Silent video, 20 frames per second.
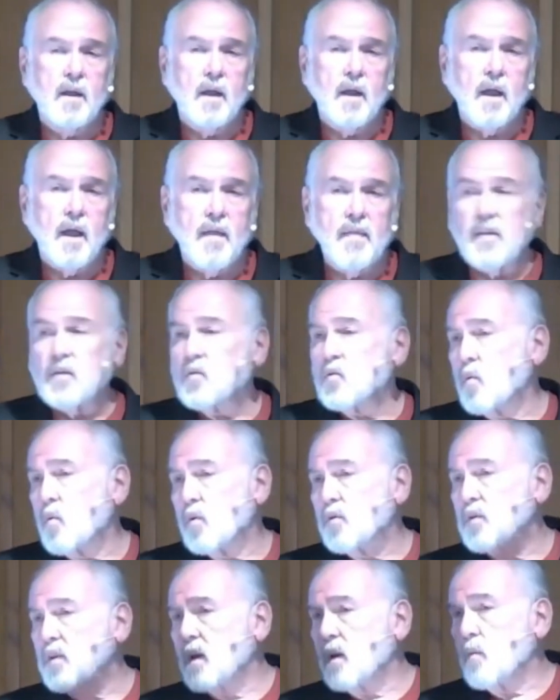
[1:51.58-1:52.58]
And that's what we're
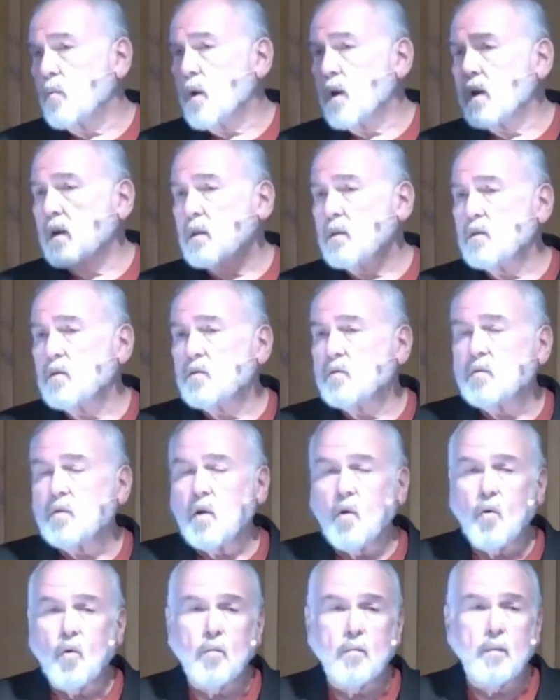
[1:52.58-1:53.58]
celebrating this
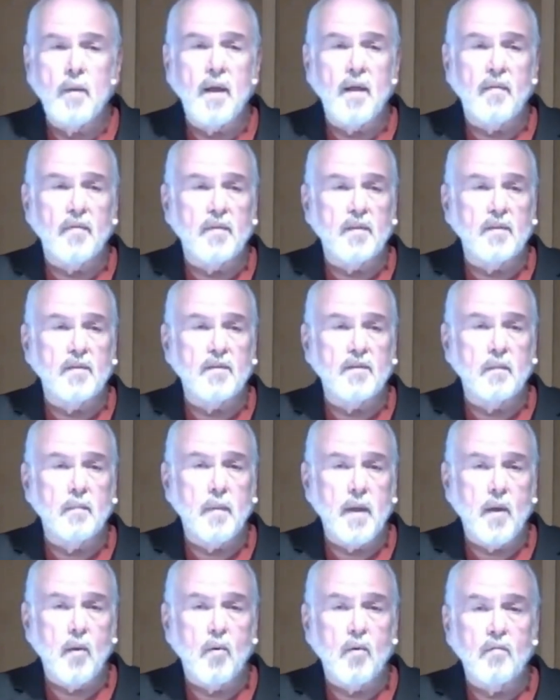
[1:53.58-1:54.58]
whole month, is the
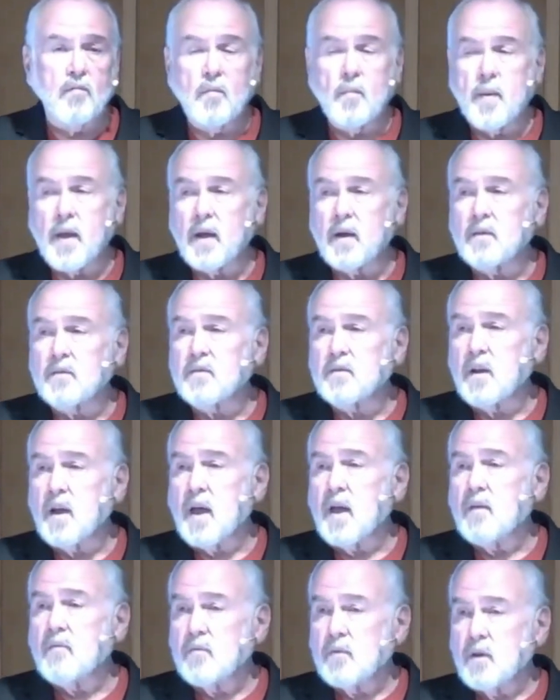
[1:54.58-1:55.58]
power of a balanced
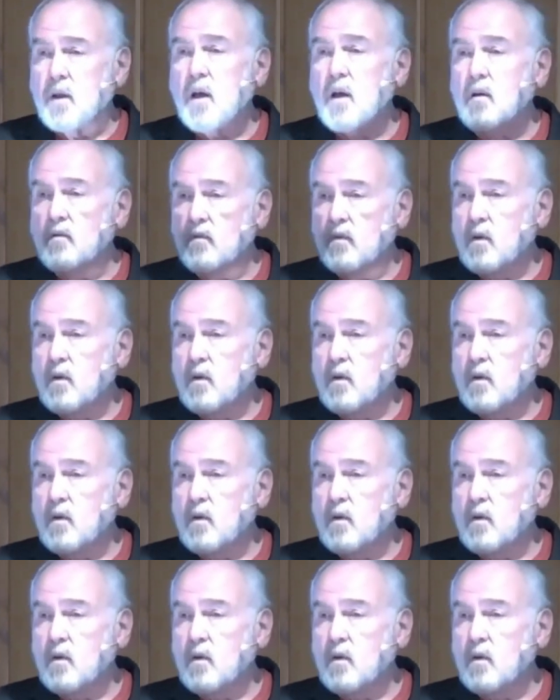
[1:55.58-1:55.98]
life, love,